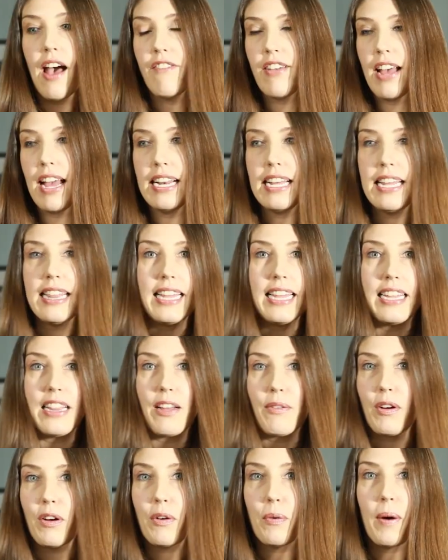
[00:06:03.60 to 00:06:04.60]
have anything
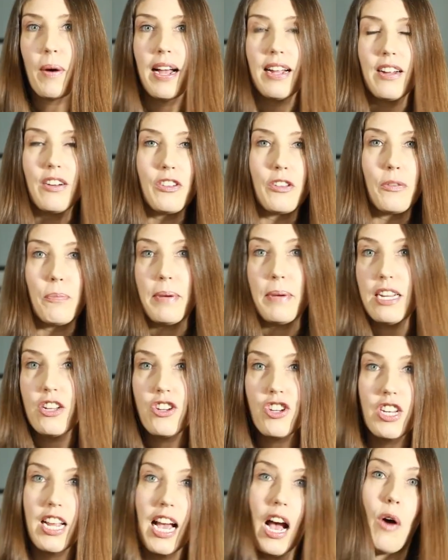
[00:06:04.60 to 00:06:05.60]
that requires
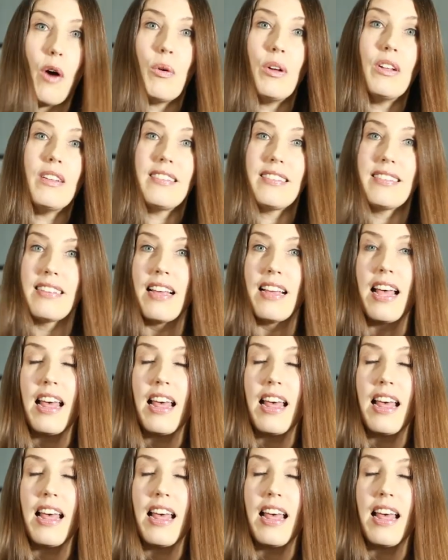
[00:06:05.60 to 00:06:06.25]
beach towels,